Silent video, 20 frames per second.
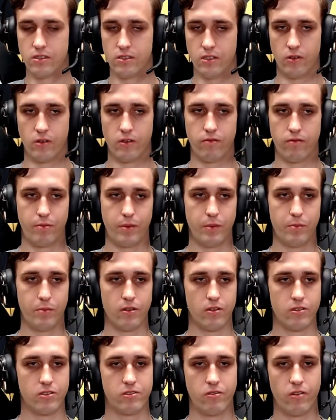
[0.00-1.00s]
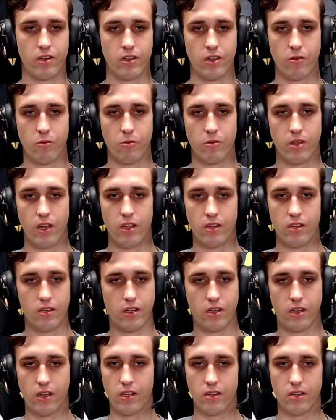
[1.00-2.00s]
So if people are struggling with that,
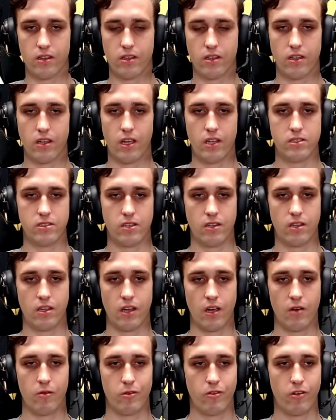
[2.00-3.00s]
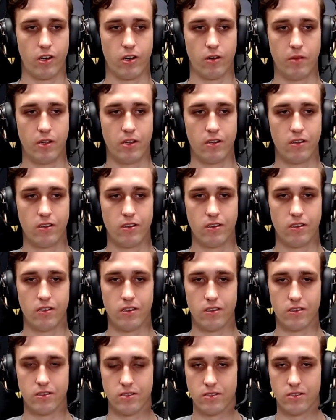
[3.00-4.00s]
like that's the thing I would recommend.
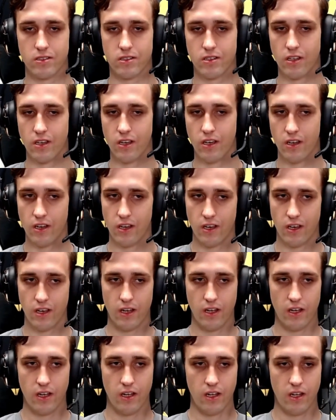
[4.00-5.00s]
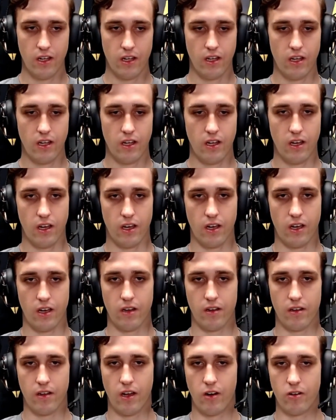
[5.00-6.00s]
It's
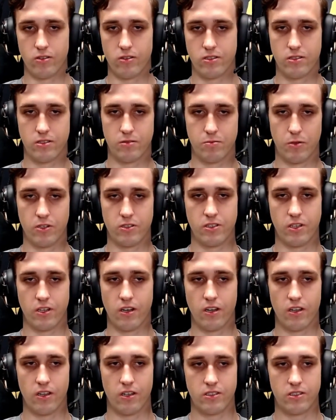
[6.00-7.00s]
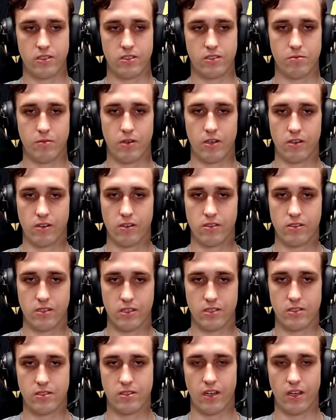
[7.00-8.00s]
our sports psychologist Marcus
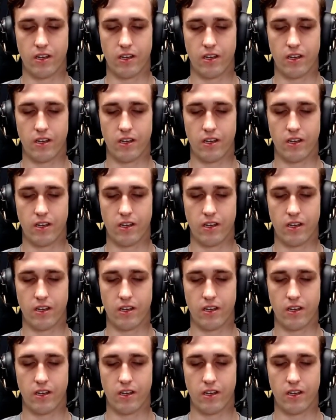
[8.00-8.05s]
has